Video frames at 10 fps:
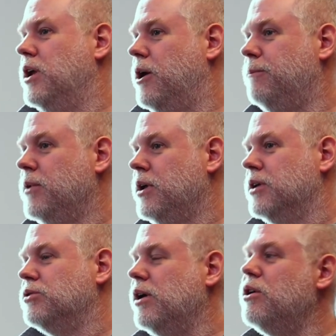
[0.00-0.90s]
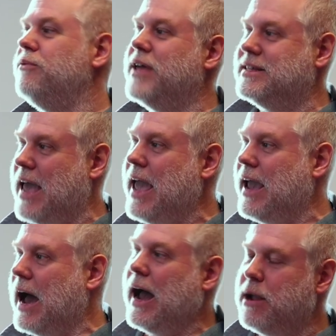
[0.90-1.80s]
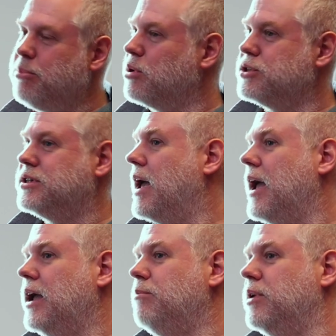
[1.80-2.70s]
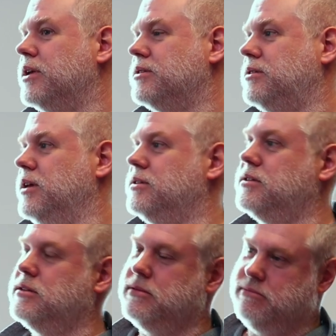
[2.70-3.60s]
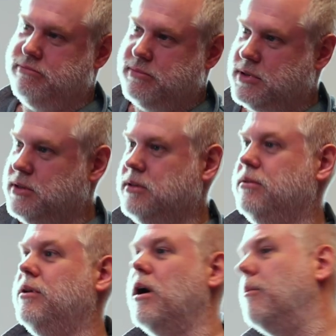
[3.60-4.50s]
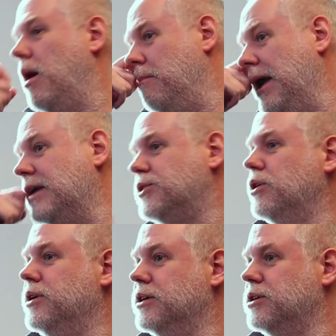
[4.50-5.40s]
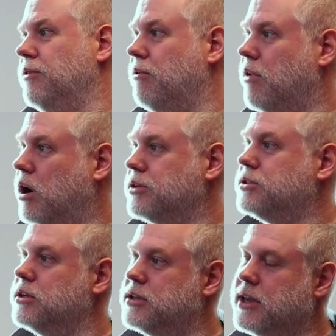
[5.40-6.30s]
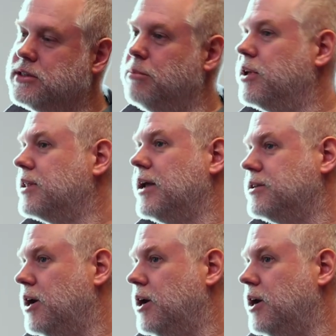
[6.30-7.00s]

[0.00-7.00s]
So I don't know if that's AI per se, but it's a major initiative of ours to get something like that